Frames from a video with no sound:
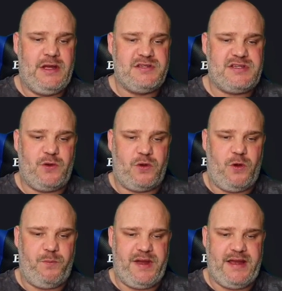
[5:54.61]
Single
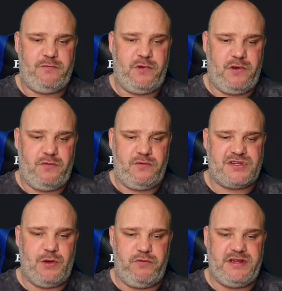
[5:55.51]
combat,
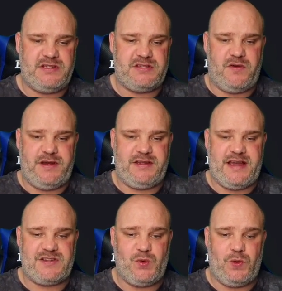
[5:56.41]
skill redesigned,
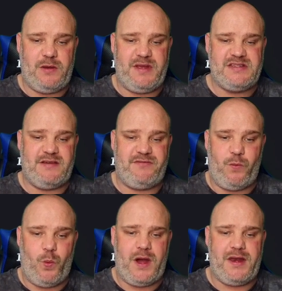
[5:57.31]
attacks all enemies up
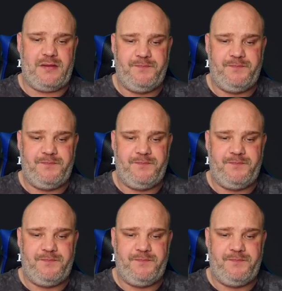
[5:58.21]
from 1,